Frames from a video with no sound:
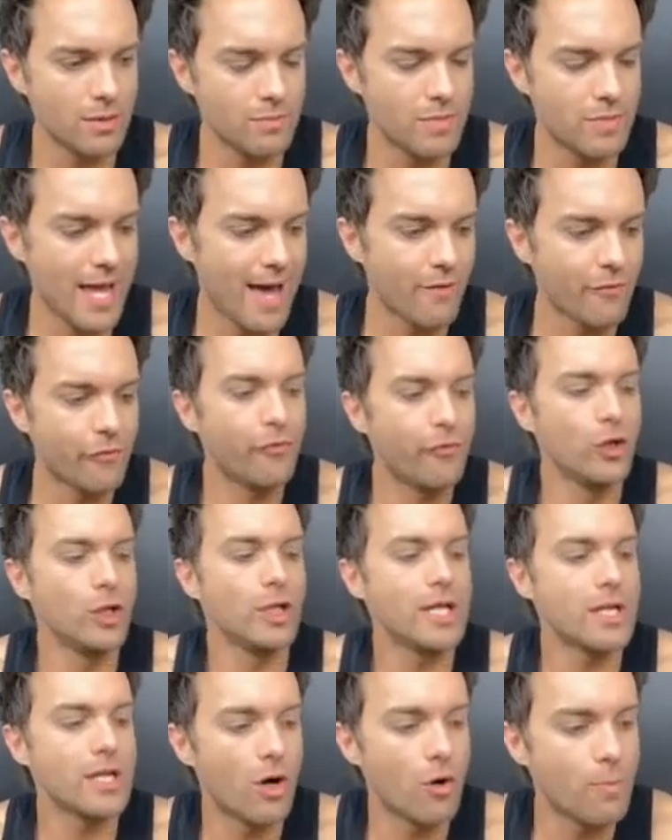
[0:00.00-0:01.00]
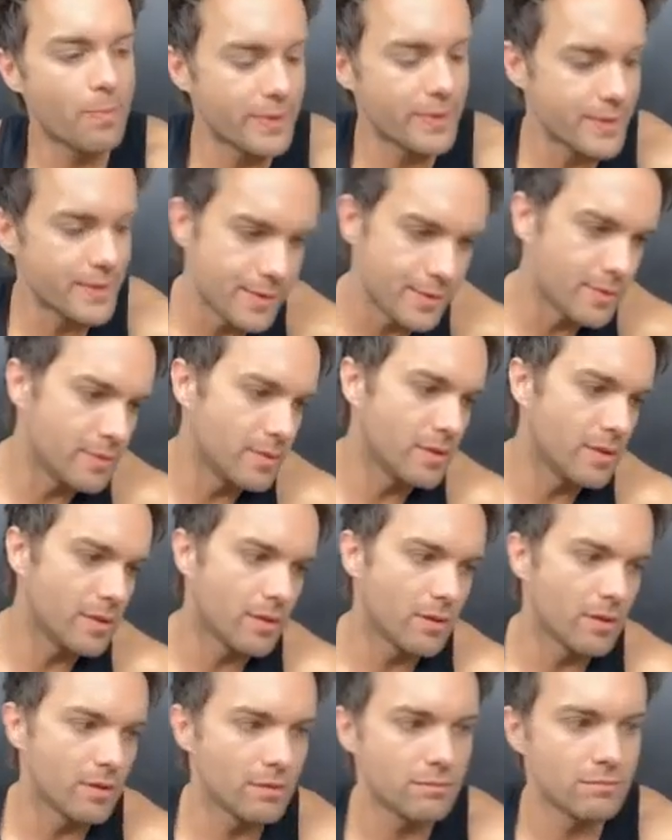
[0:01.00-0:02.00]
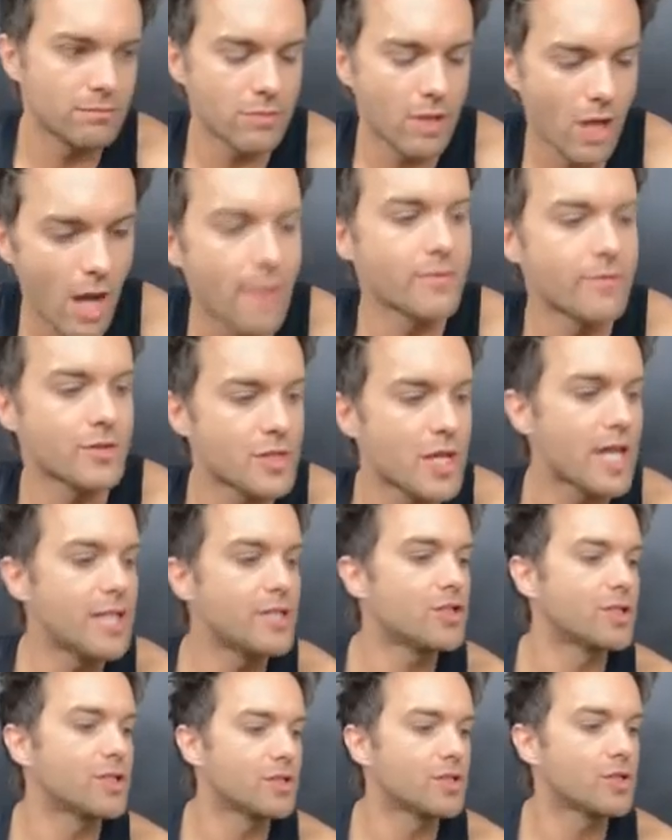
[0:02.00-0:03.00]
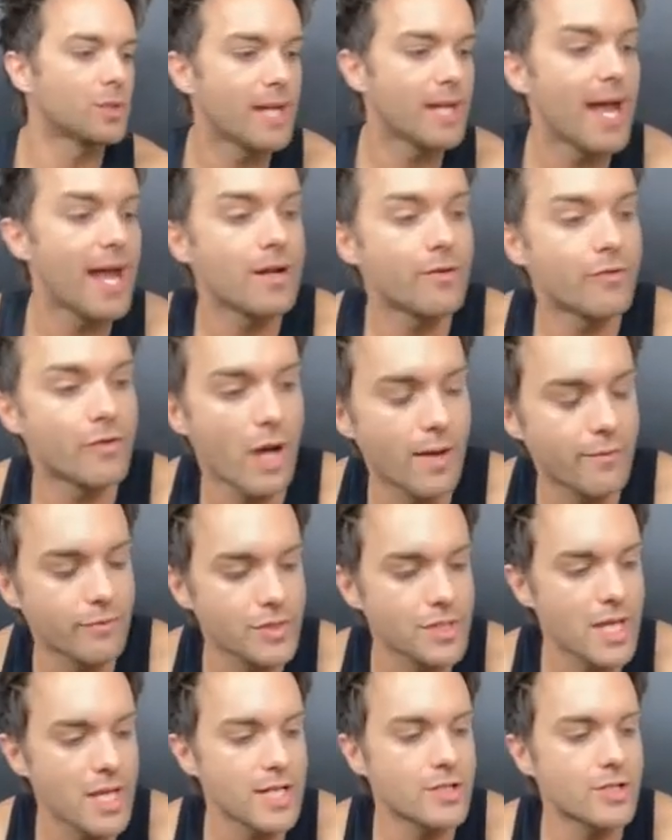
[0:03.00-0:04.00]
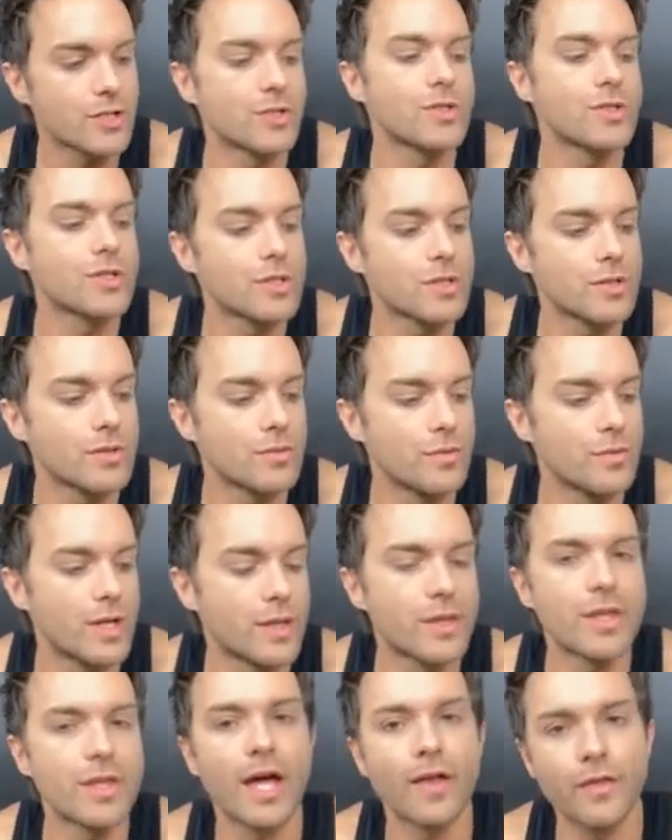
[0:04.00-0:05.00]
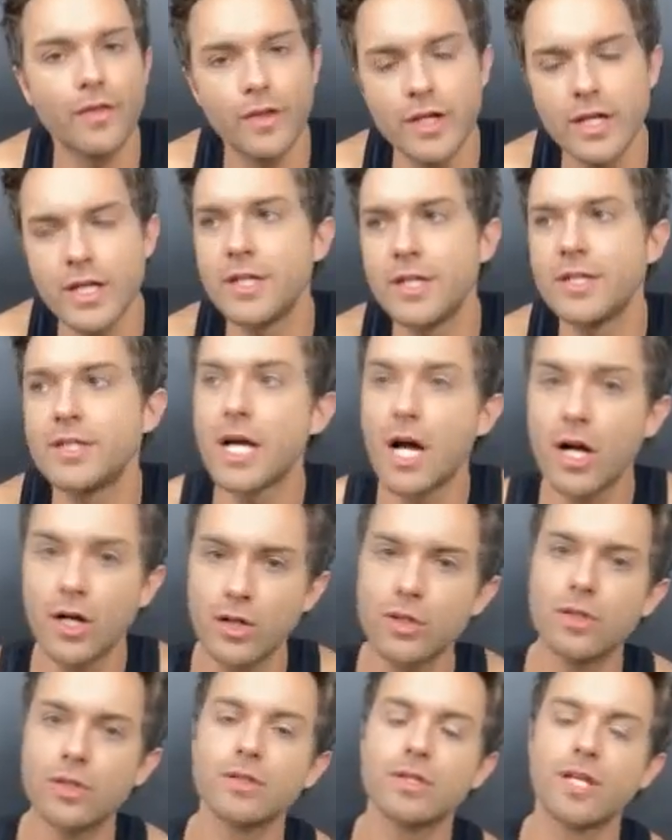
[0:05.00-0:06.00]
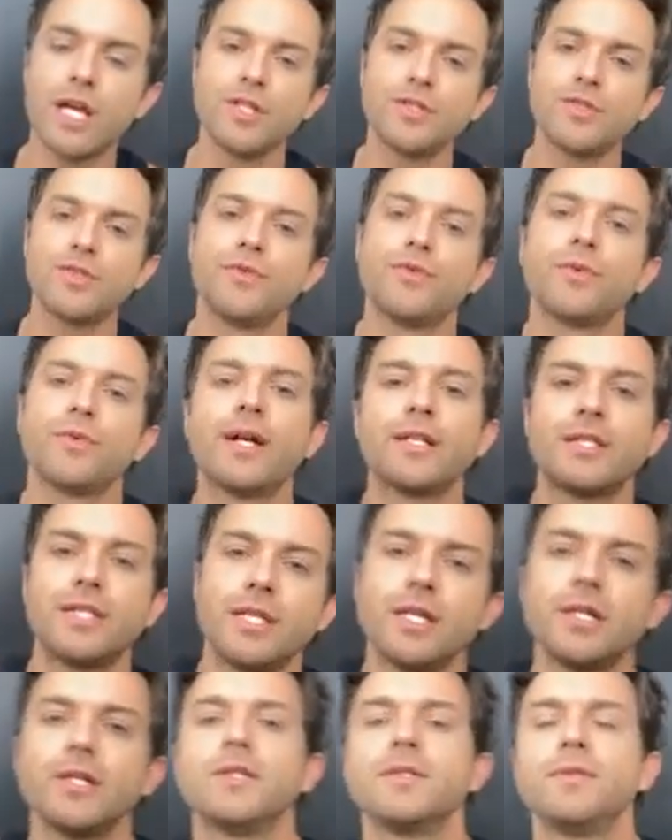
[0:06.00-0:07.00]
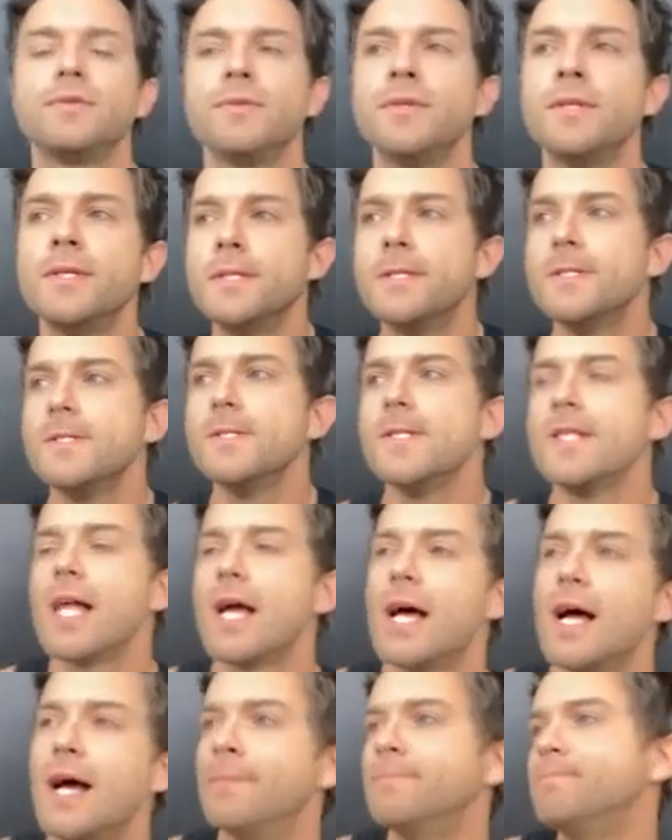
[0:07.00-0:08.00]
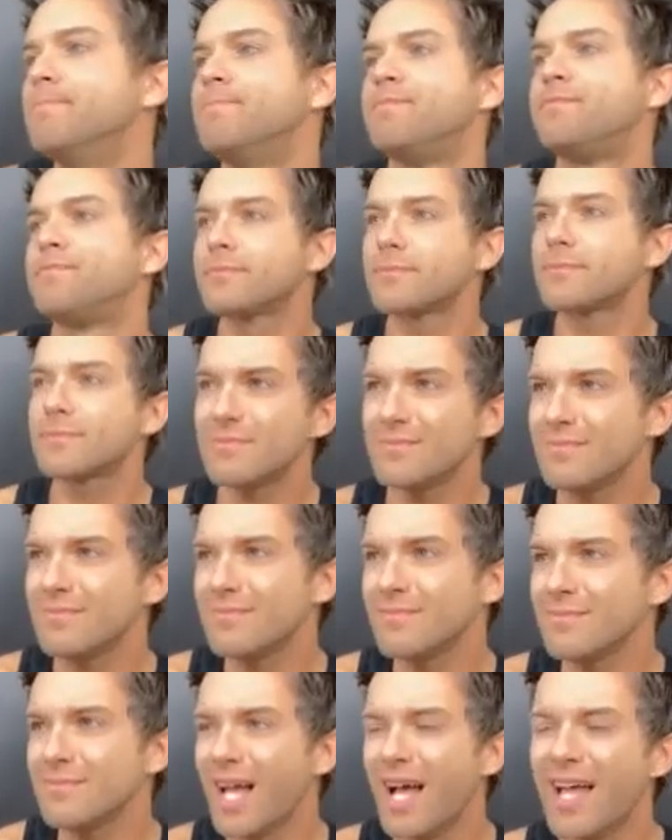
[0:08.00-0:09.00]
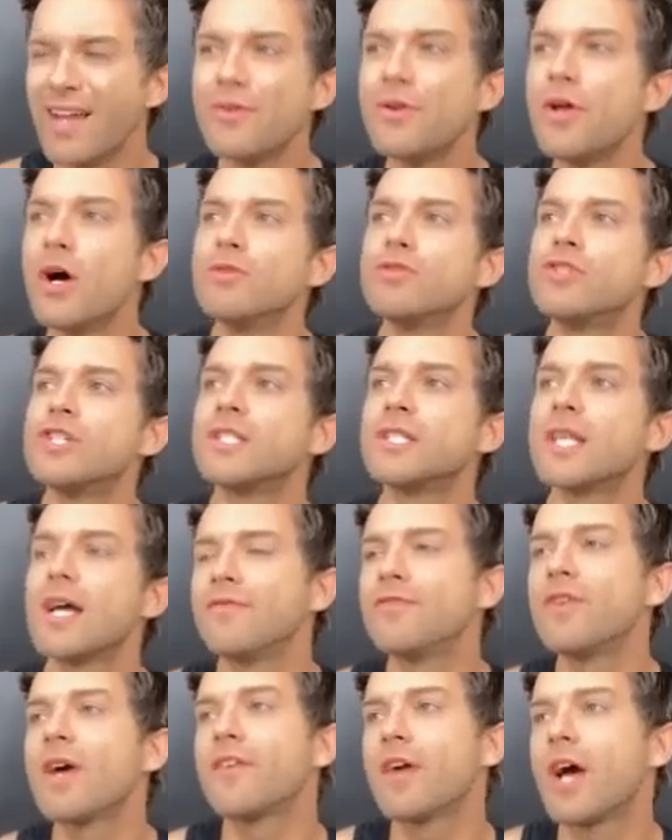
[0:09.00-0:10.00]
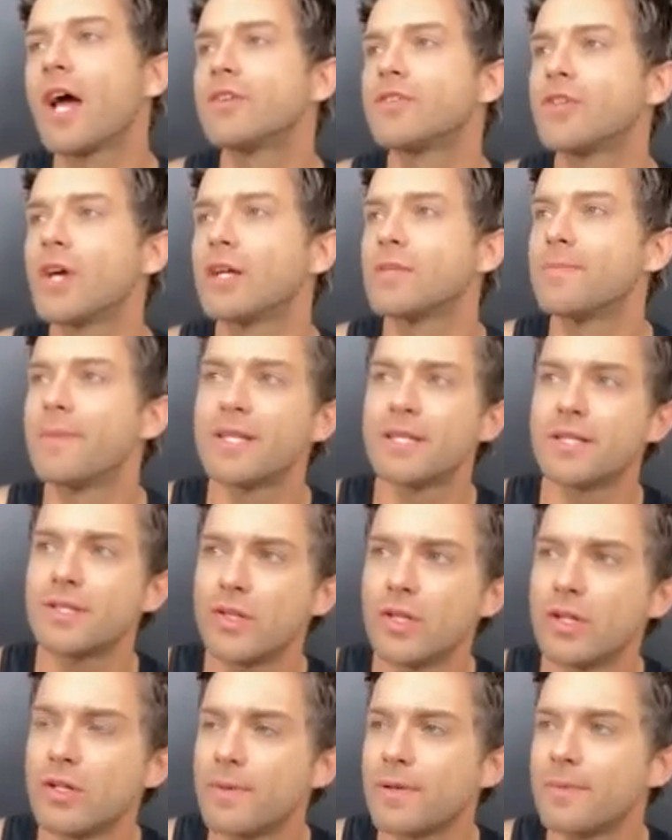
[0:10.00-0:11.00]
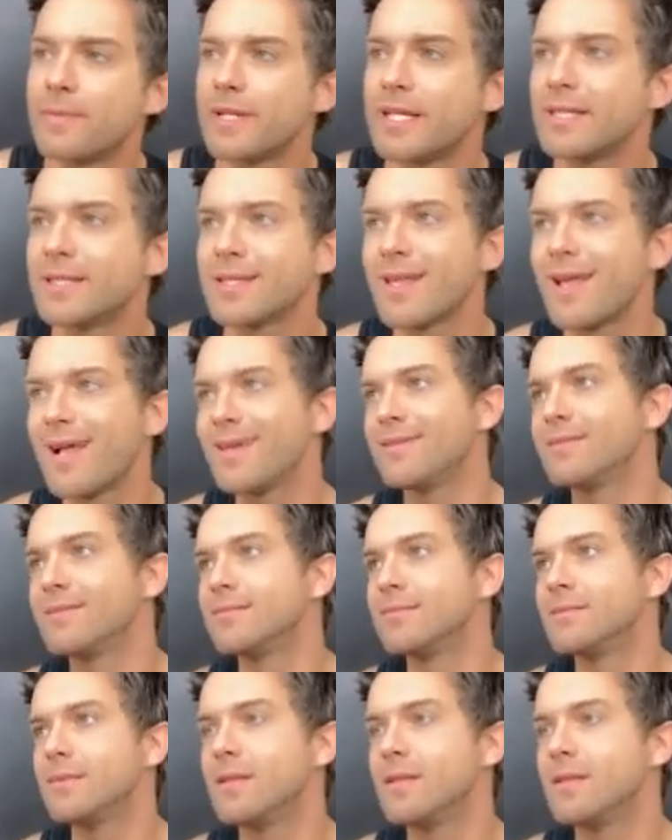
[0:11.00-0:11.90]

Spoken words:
have fully open conversations, creative conversations with Kathleen and Tucker Gates, who directed it. And I don't know, just I've kind of talked about this a little bit, but it's like